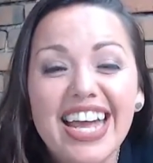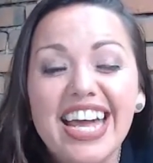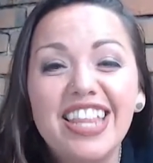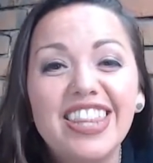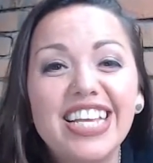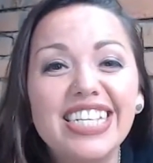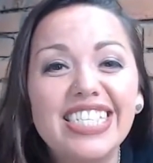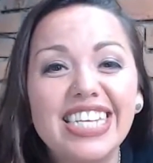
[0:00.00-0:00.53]

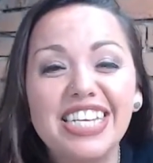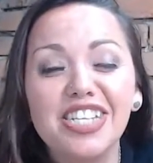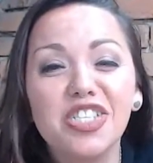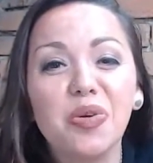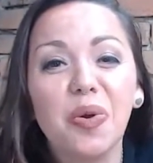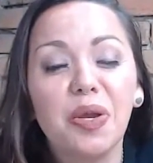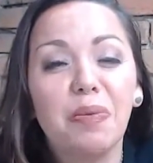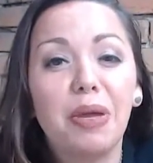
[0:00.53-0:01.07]
This is
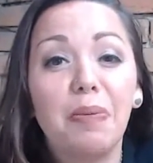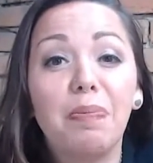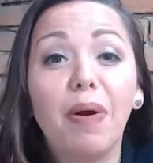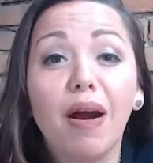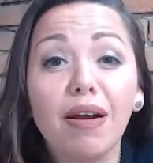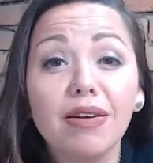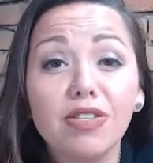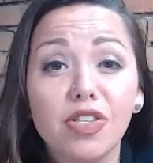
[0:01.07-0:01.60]
going to be
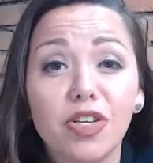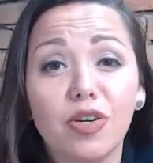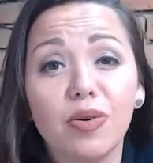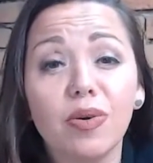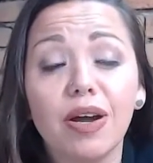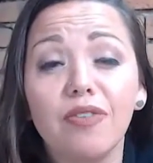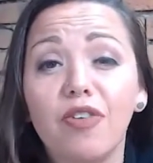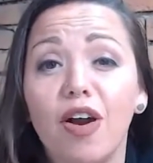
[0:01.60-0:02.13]
part 2
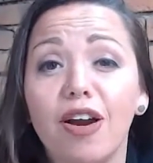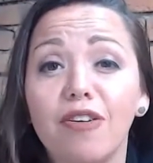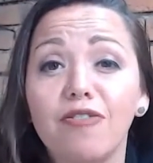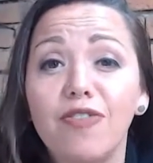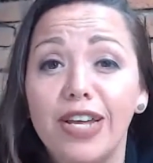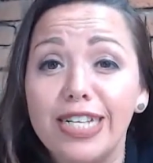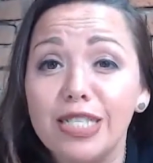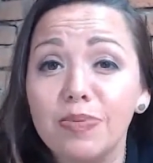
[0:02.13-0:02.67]
of our
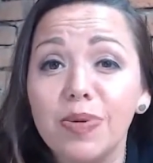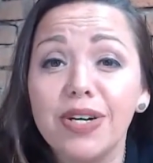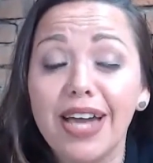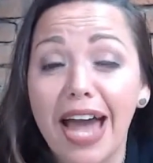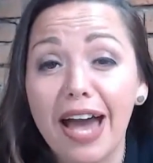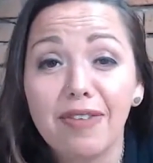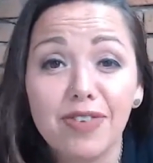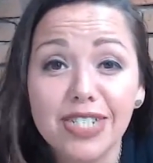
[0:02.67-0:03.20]
Facebook
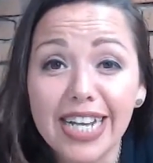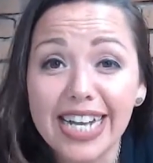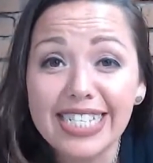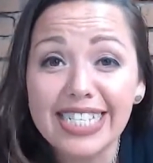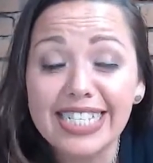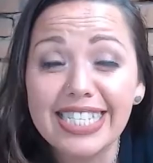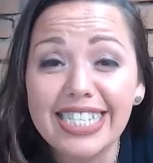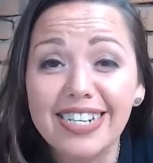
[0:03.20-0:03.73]

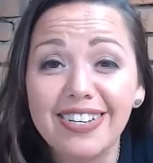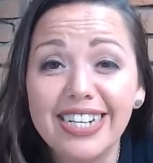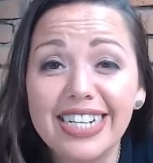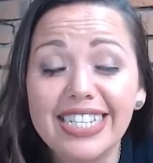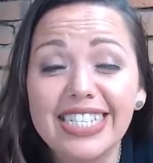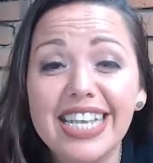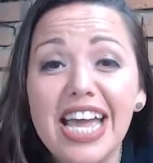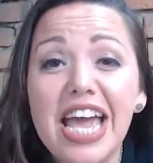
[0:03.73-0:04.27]
advertising
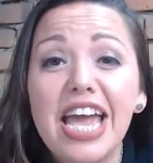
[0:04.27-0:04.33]
series.